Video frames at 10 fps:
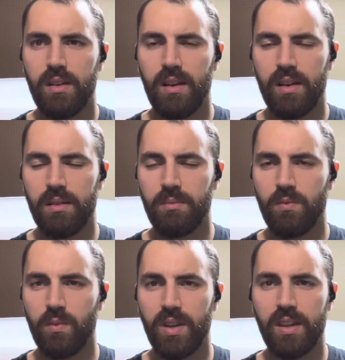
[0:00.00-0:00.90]
uh,
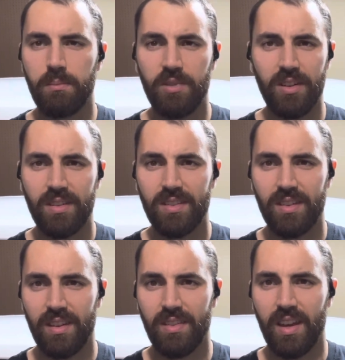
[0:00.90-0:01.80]
reading books
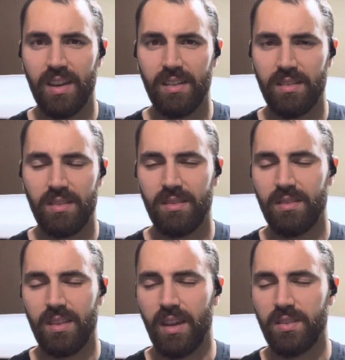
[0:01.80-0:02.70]
and that
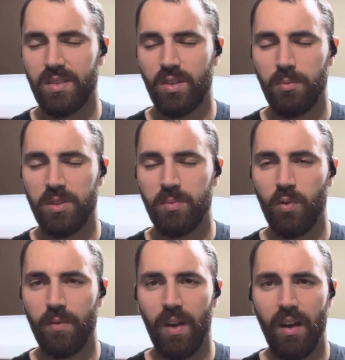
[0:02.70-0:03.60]
that is so much
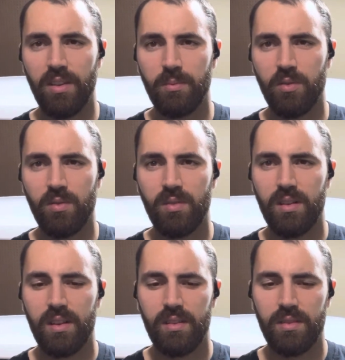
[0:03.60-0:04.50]
more valuable
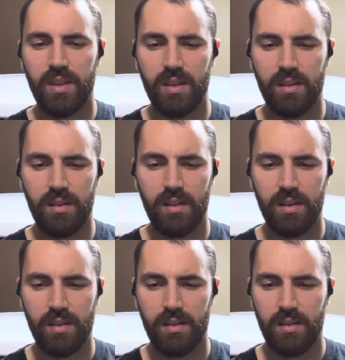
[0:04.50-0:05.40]
than
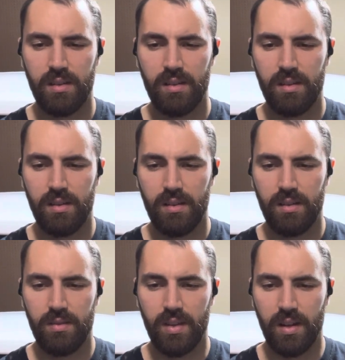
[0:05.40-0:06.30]
uh,
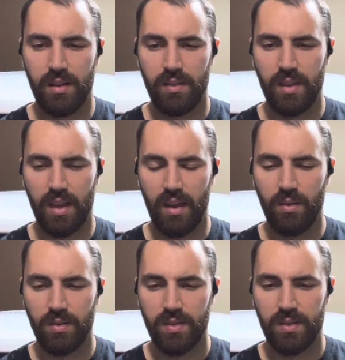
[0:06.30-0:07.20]
than anything
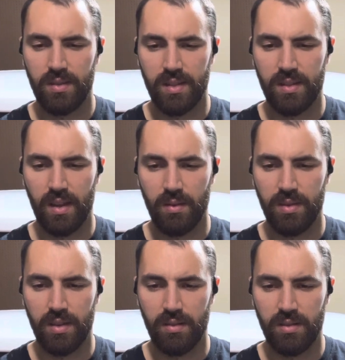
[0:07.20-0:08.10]
else that's out
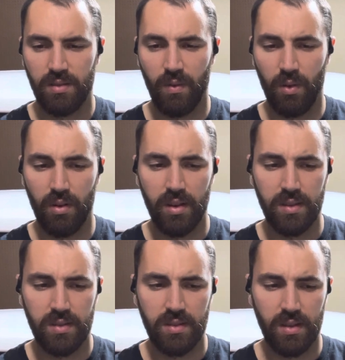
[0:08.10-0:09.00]
there as far
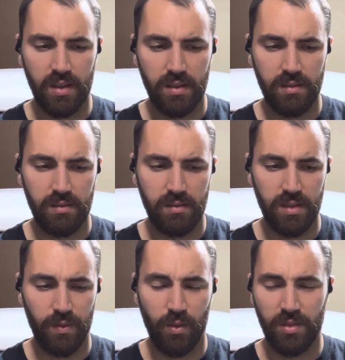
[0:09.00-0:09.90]
as uh,
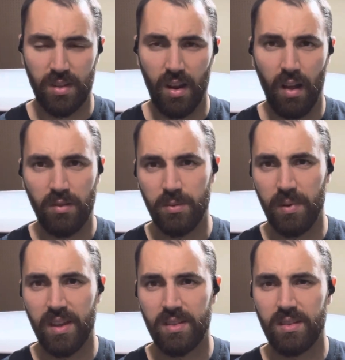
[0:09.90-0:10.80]
as far as a knowledge
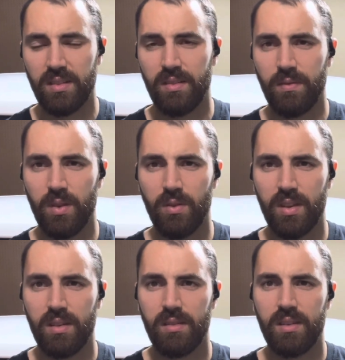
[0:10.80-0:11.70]
base is if you
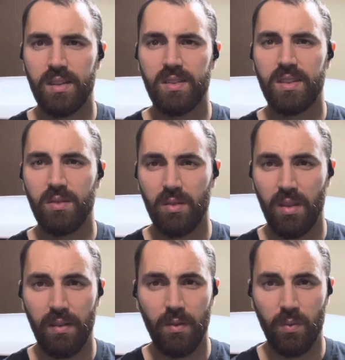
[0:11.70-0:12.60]
can instill
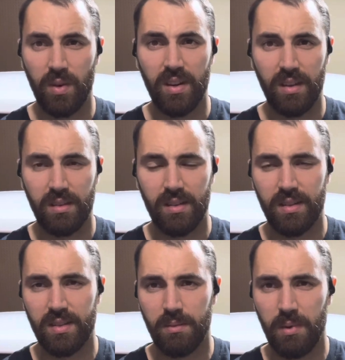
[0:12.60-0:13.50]
a love of reading into
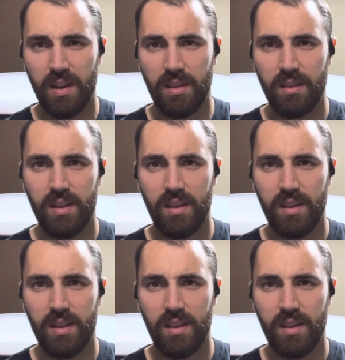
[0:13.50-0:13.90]
somebody